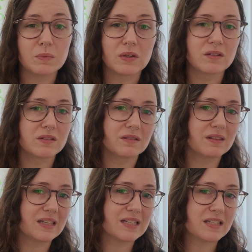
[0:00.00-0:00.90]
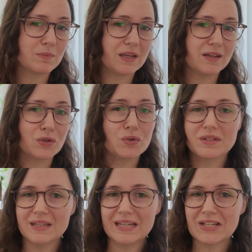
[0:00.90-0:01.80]
because they tend to be
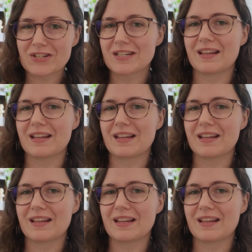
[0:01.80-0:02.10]
used in the kitchen